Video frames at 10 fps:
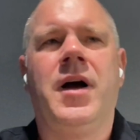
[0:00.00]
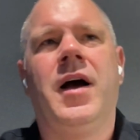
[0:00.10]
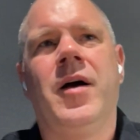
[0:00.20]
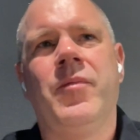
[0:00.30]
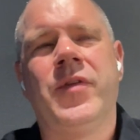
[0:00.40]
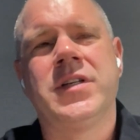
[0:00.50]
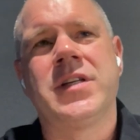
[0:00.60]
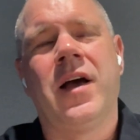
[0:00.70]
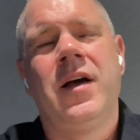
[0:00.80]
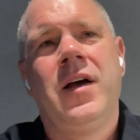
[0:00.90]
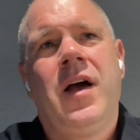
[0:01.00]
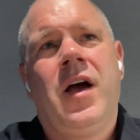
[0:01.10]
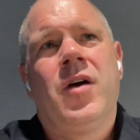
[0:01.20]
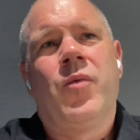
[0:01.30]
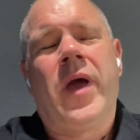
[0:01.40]
That
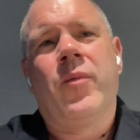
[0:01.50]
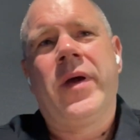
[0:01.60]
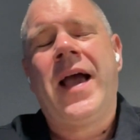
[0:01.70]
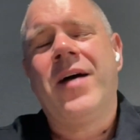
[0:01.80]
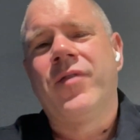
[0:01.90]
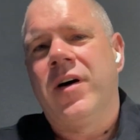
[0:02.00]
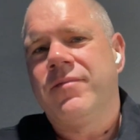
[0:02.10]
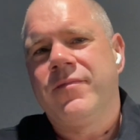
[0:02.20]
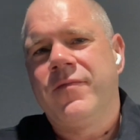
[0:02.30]
we have our